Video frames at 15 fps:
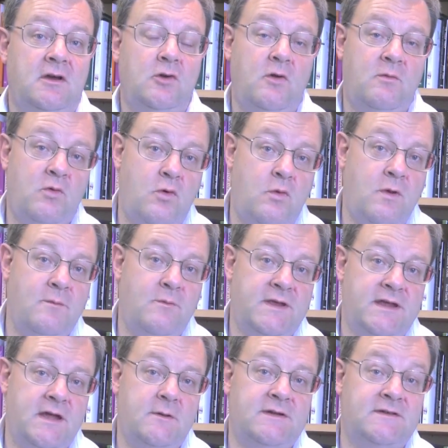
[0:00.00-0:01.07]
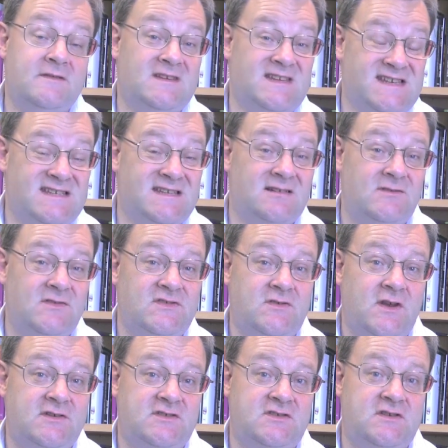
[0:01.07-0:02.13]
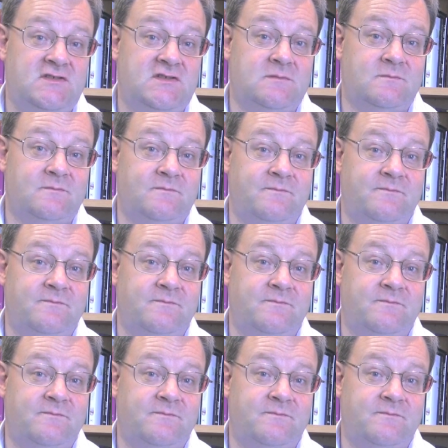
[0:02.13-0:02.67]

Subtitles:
a lot more when we go into the detail of the strategies.